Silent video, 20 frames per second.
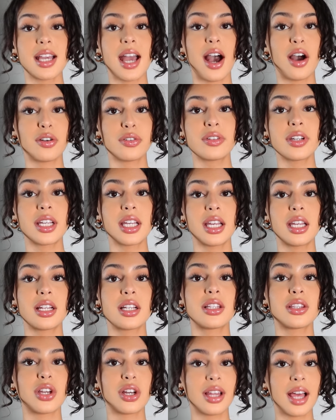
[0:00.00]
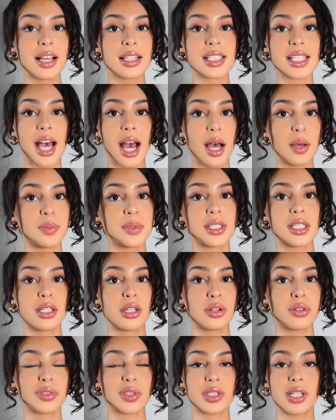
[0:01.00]
Aelfric Eden, they're like top
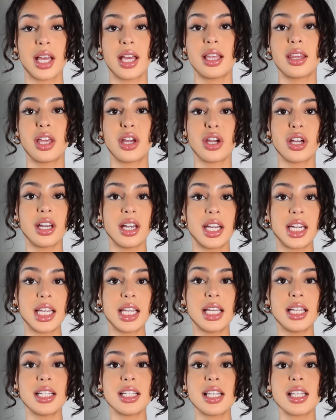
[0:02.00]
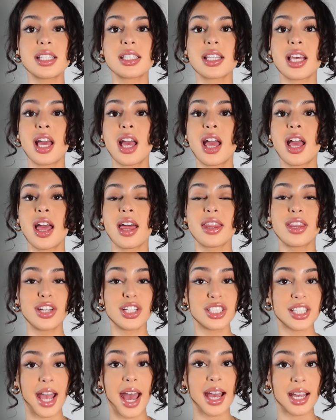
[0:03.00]
tier for like their hoodies, their
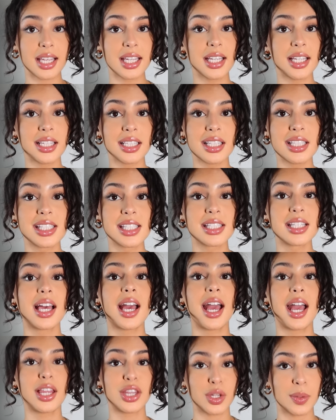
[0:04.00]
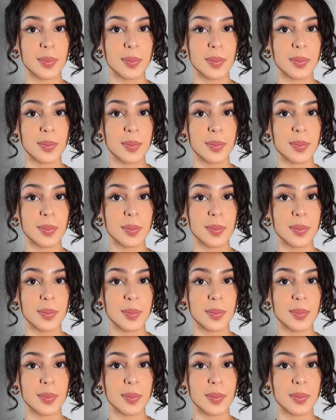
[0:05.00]
jackets, and their